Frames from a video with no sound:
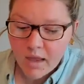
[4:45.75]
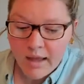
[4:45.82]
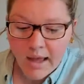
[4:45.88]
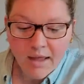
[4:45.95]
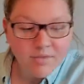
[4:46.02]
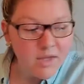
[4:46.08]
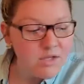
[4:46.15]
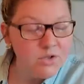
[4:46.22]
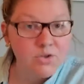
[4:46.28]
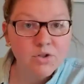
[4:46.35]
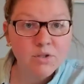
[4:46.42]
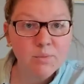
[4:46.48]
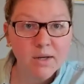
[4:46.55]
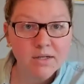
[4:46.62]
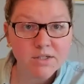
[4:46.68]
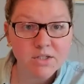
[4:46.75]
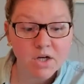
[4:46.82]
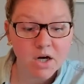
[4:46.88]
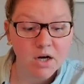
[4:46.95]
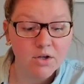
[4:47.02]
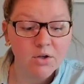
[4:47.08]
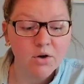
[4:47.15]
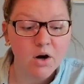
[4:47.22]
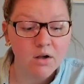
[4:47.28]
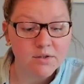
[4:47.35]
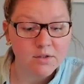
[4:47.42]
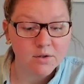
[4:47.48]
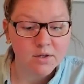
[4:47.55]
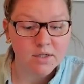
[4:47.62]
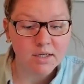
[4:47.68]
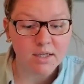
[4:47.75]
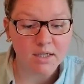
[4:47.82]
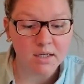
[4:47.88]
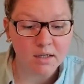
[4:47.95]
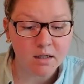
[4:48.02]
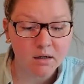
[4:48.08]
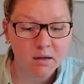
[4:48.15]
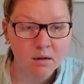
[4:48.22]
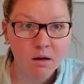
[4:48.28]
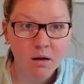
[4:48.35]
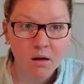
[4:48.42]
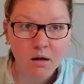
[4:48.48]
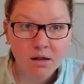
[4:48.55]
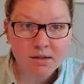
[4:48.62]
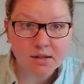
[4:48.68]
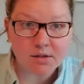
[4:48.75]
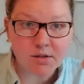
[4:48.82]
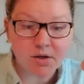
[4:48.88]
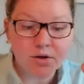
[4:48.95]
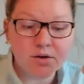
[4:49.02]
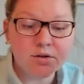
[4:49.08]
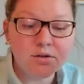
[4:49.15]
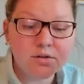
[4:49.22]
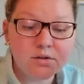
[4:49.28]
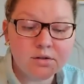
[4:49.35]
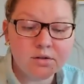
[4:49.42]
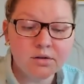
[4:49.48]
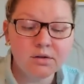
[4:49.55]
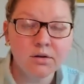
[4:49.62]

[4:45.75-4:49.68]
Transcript: And then you just wanna start, you're also gonna need scissors,